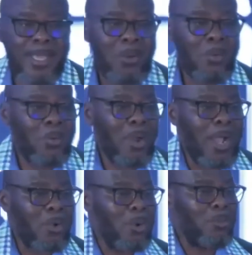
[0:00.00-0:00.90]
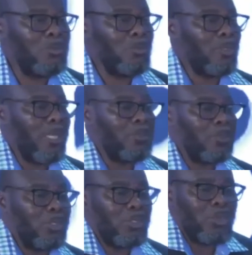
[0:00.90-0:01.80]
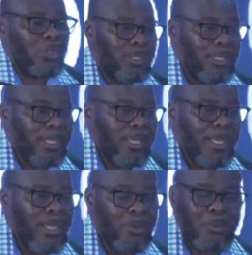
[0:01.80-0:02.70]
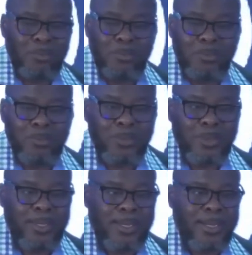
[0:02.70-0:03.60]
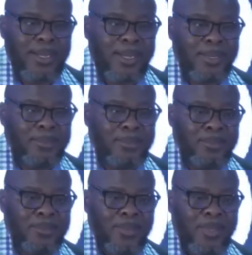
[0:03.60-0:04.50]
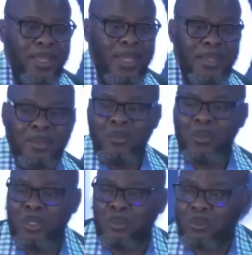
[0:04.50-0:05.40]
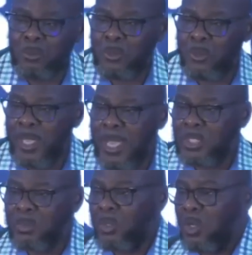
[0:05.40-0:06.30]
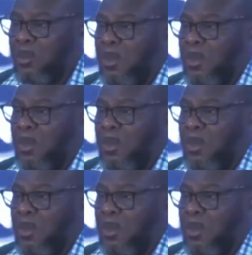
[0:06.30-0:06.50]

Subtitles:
oh, how come you came to this church, you know, and within a few years you became a